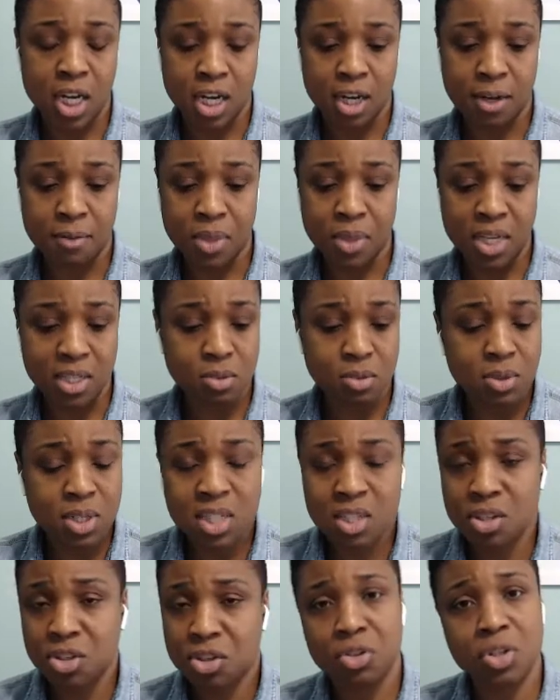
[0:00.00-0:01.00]
That's why I
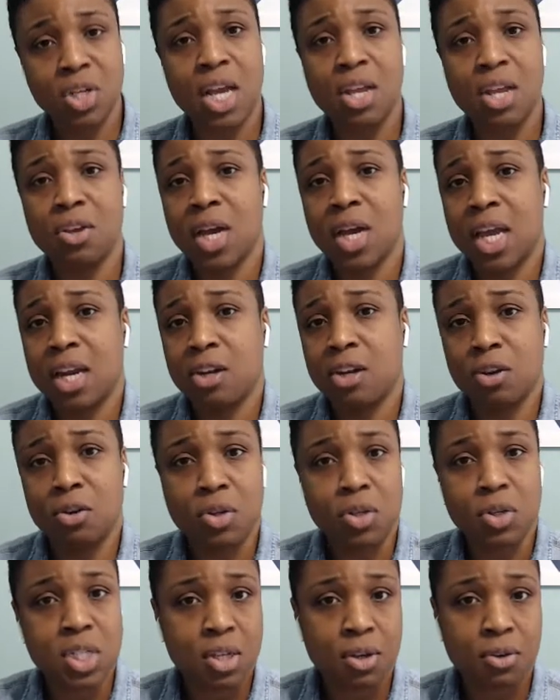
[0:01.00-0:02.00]
said you got to know
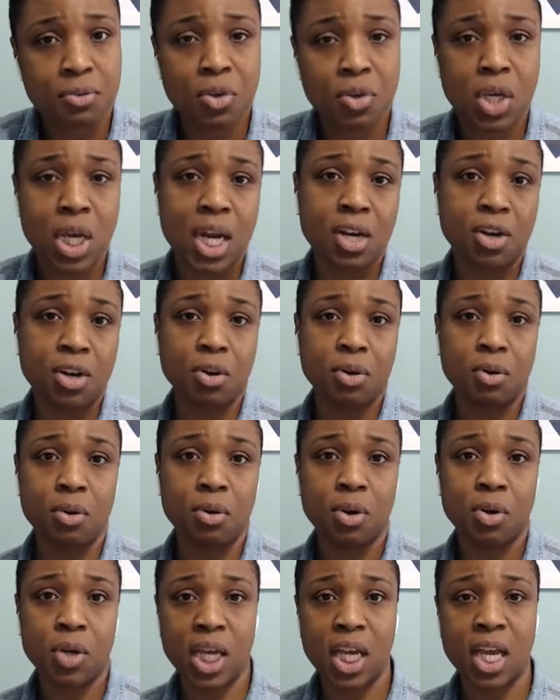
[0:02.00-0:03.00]
yourself. You got to know,
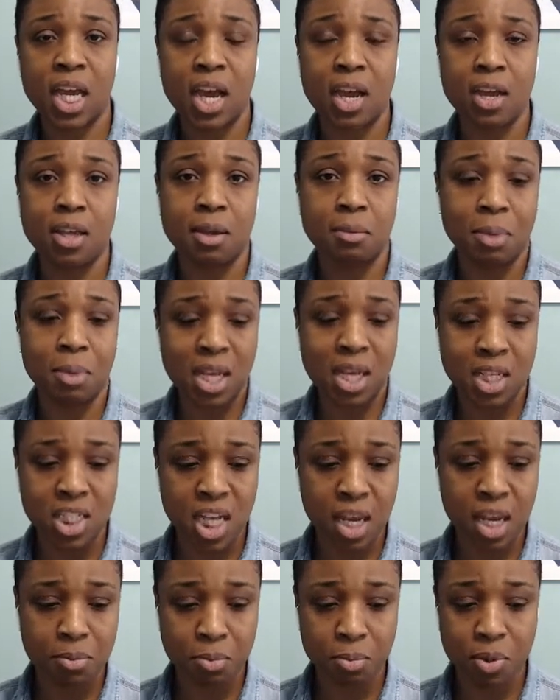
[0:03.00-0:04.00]
okay, am I the
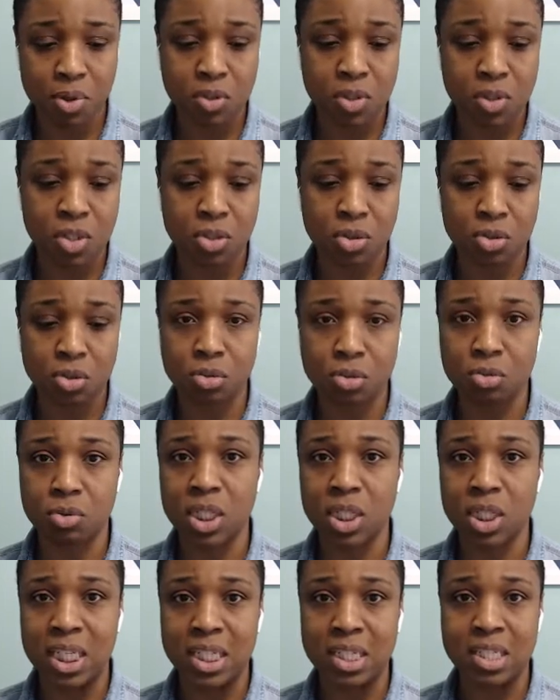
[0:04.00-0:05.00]
type of person who
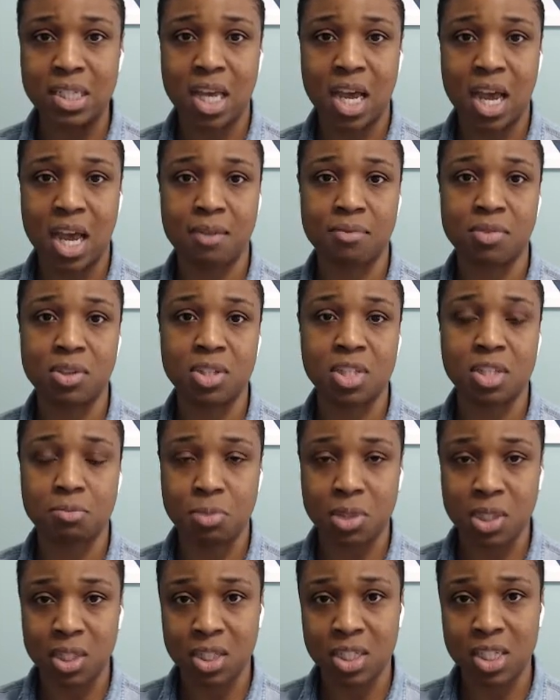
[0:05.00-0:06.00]
needs to have the
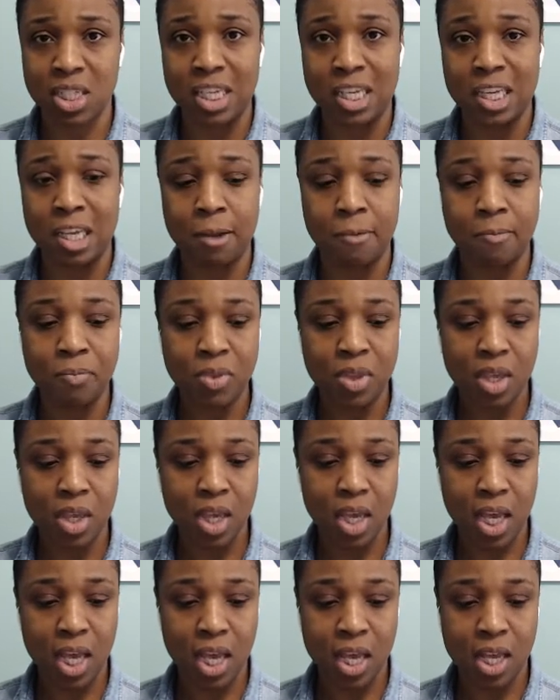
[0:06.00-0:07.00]
stability
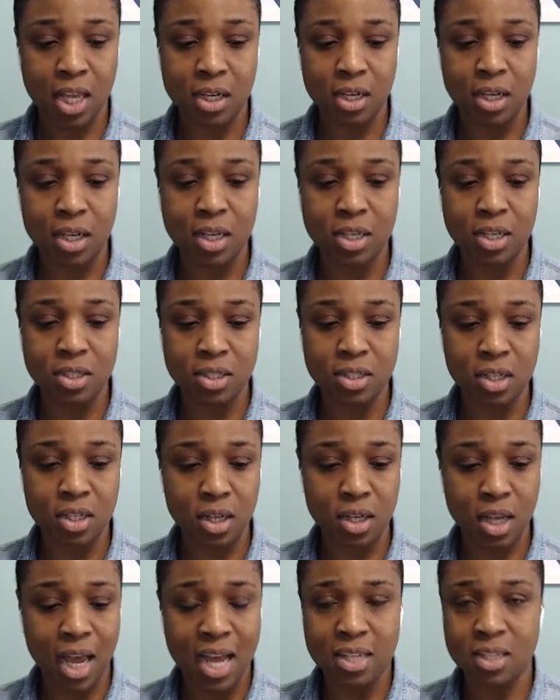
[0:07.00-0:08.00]
and
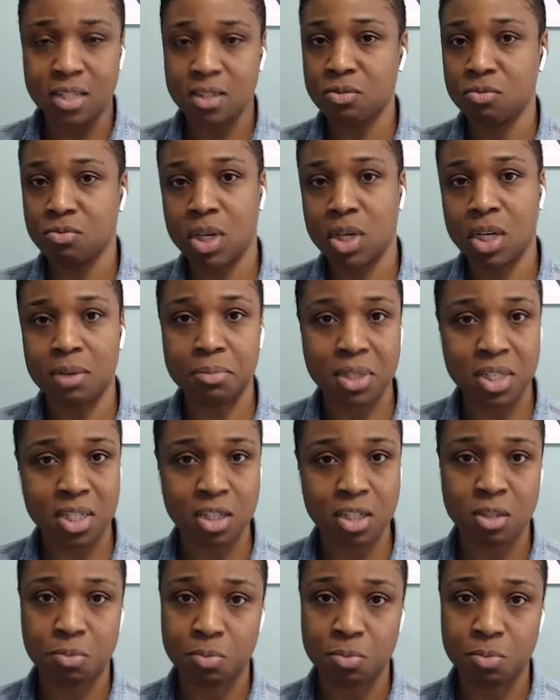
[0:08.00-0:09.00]
hasn't run a
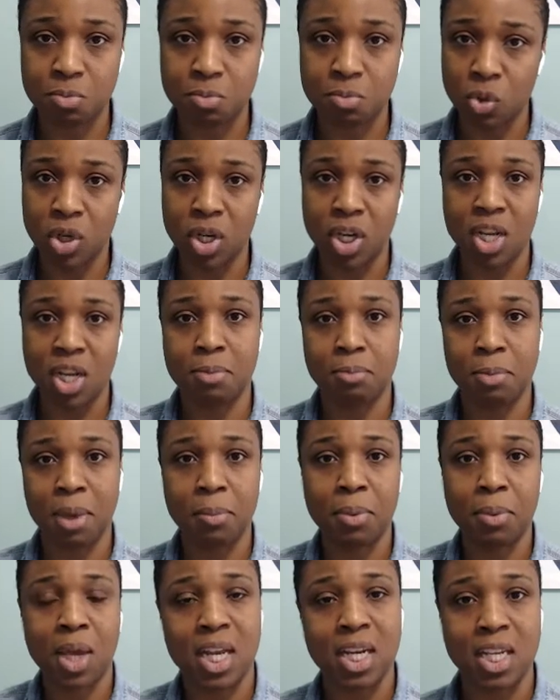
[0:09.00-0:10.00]
business before, and
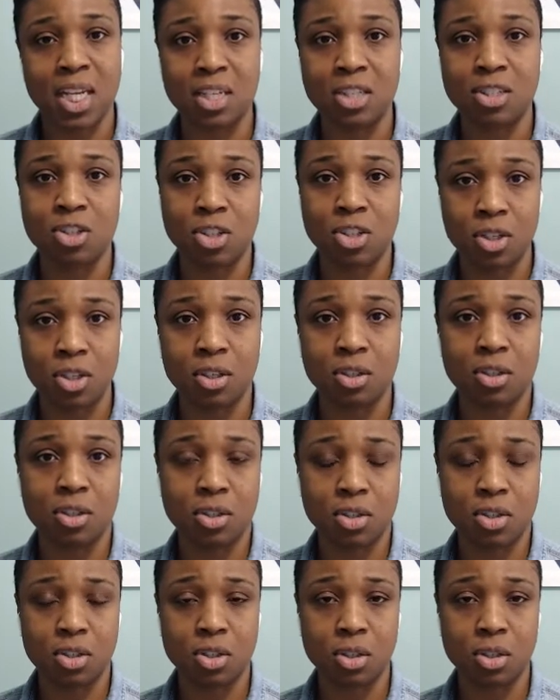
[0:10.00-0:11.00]
maybe I need
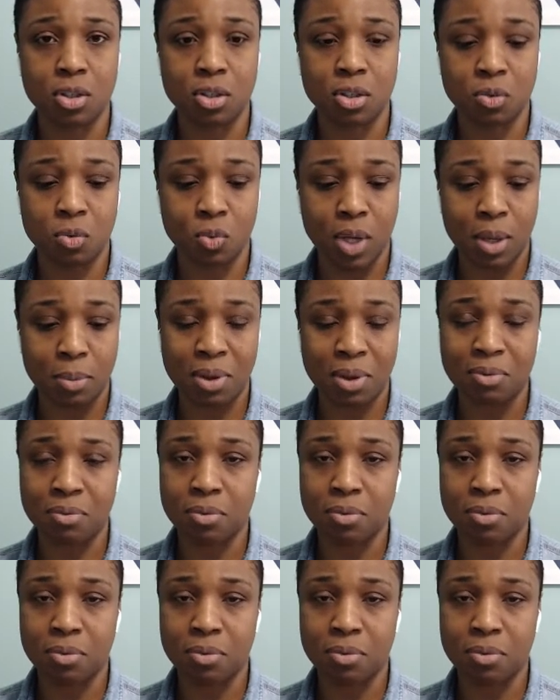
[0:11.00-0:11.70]
to wet my,